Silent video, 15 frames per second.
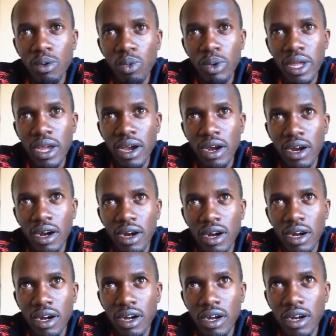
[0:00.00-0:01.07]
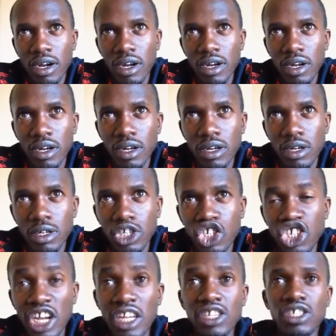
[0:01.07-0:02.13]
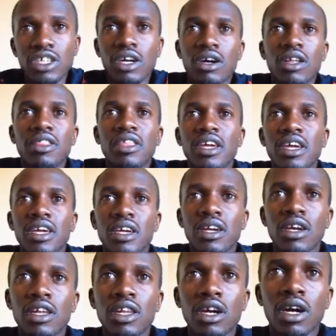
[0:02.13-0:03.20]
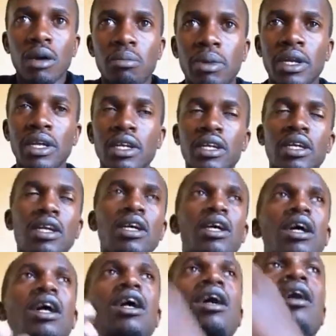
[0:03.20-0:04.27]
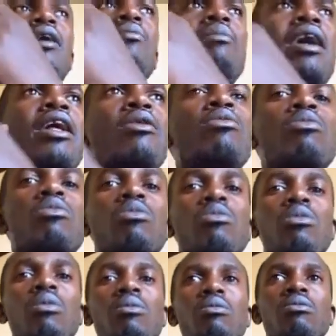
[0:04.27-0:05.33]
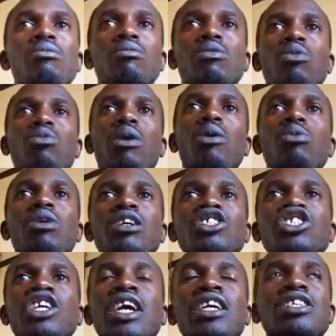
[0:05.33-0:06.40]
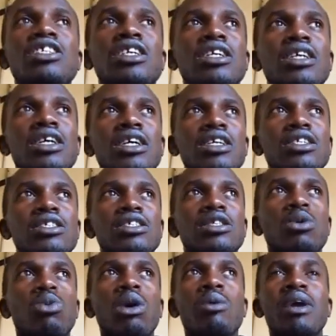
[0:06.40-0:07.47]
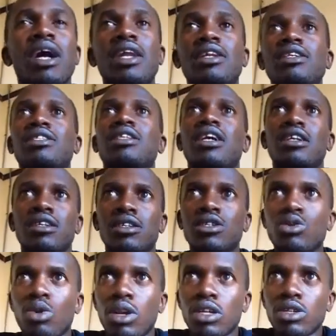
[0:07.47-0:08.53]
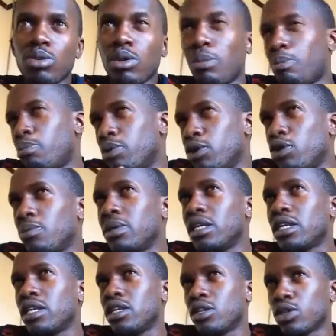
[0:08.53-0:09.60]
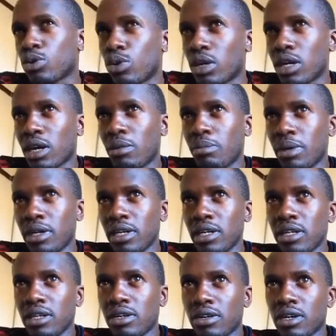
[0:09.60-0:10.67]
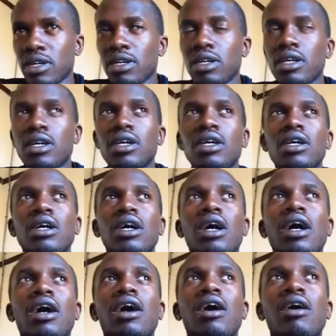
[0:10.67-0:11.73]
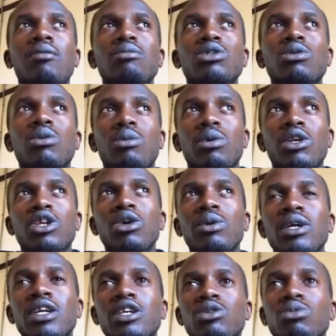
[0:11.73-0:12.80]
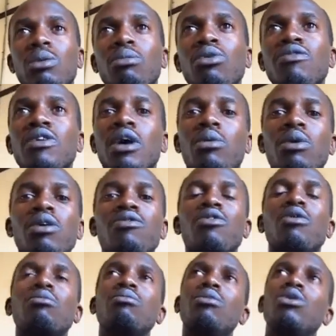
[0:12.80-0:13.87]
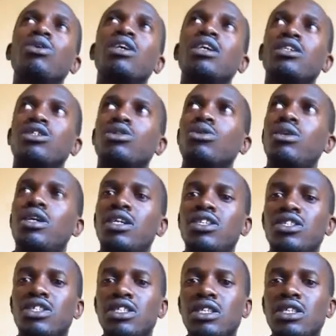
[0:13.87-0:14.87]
we are changing our thinking in the company. And what we are changing is the way we understand solar. So we are predominantly a solar company, right? So what we're doing is we're moving away from looking at solar as